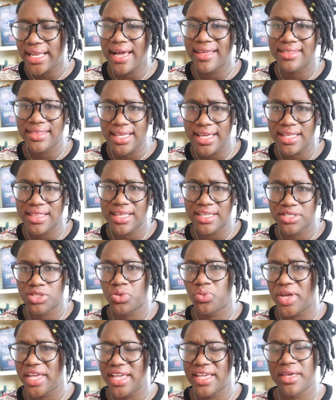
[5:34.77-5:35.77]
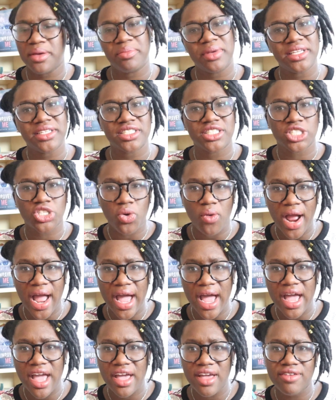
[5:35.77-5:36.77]
I think that's the way it could be
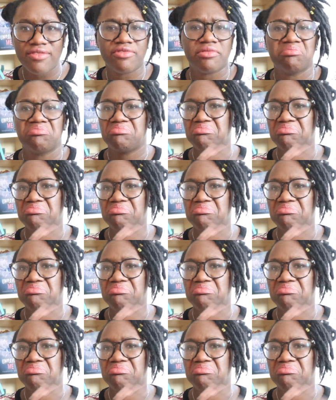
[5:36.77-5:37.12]
described.